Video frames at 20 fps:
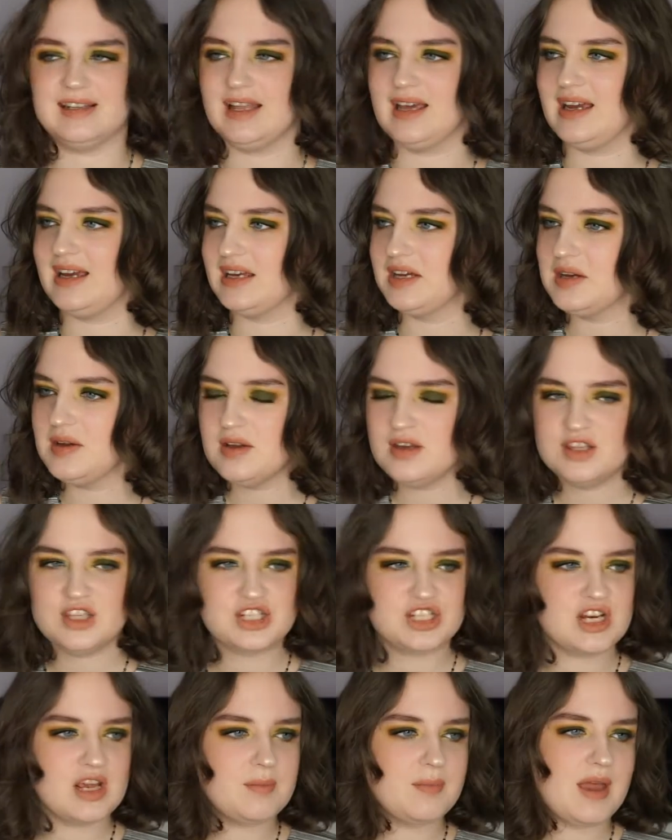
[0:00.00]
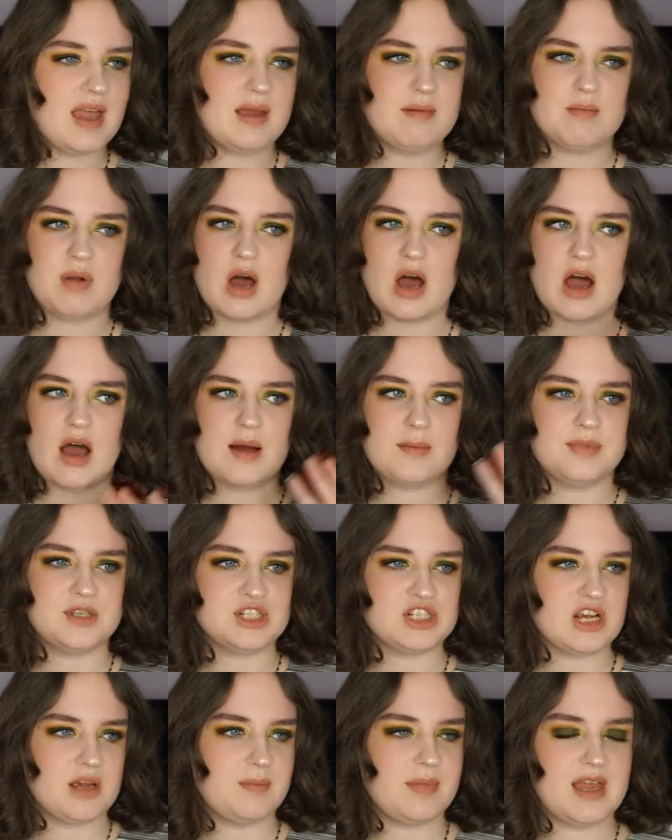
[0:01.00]
like, the Champagne Pop, the
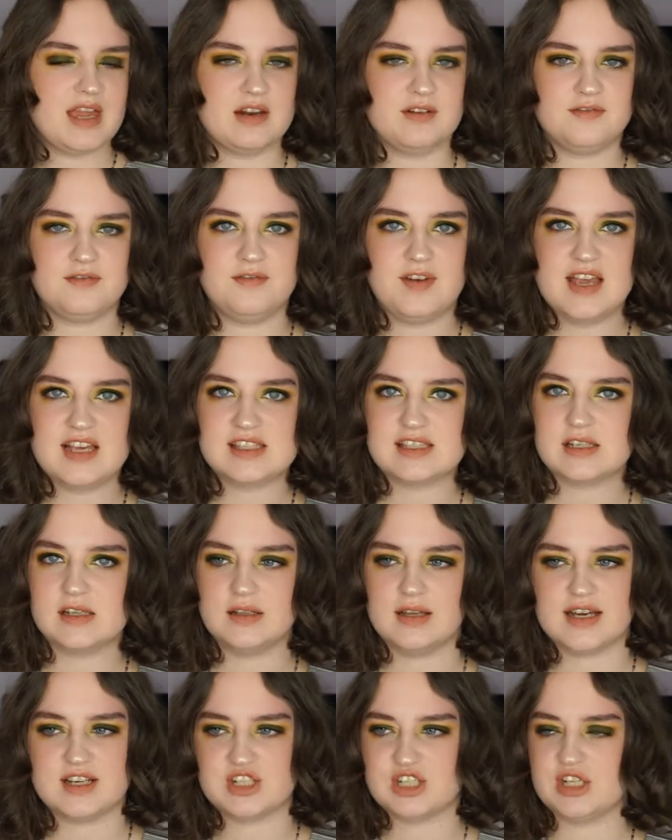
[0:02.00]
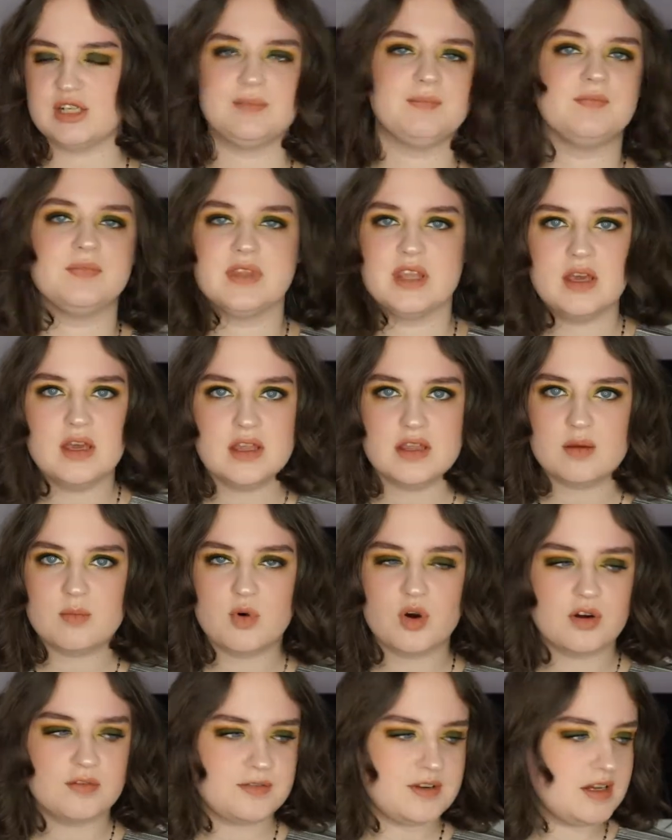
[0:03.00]
Champagne Face collection, the
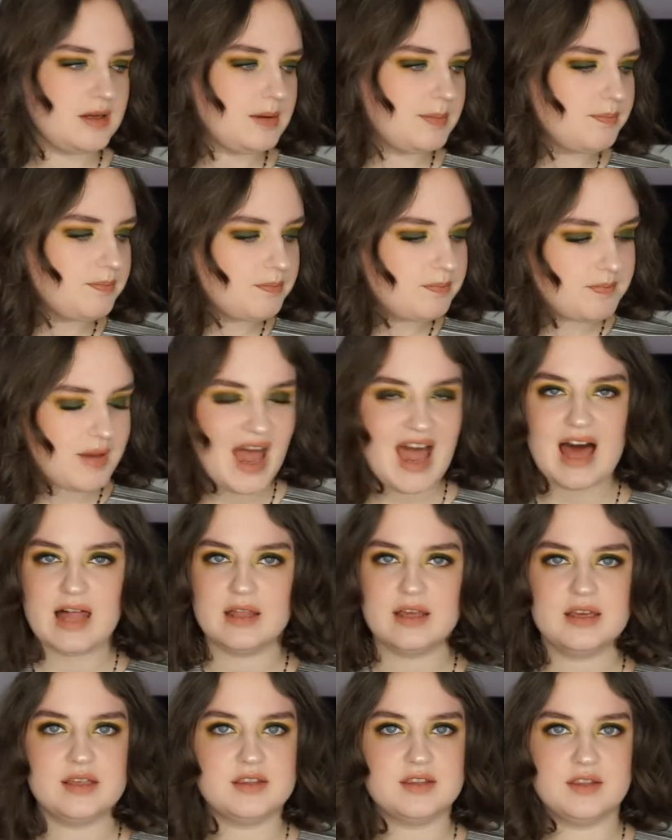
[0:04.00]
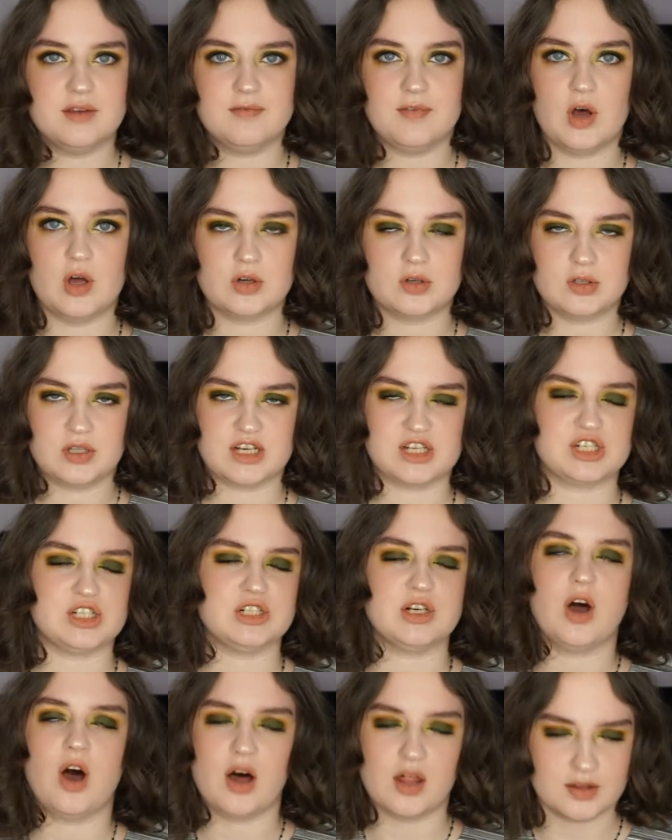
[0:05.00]
Morphe palette, the Vault
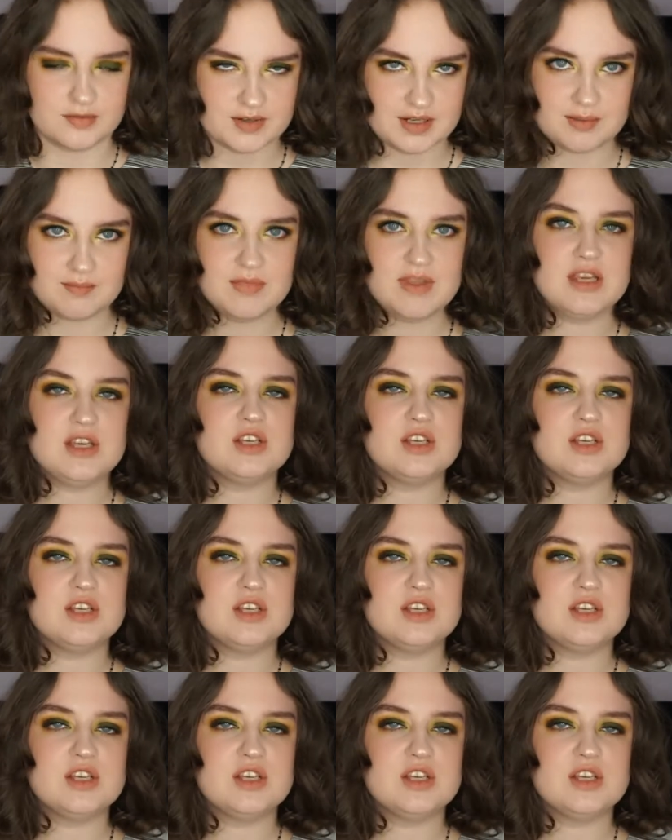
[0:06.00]
collection, all of it.